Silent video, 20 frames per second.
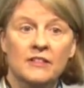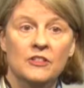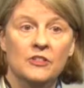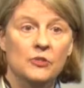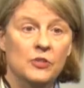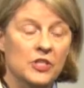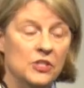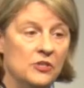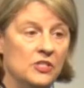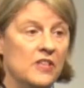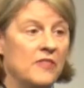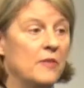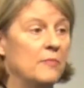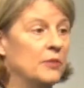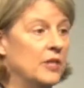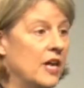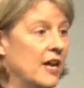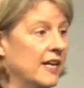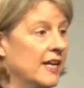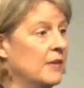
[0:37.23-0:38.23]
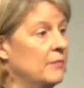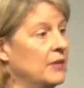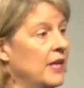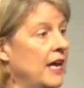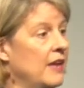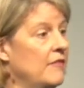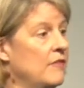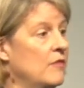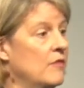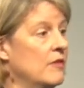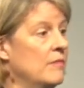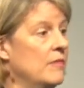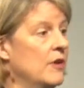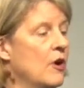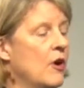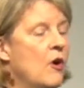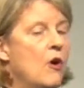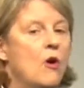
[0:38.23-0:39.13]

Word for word: using the blogging platform,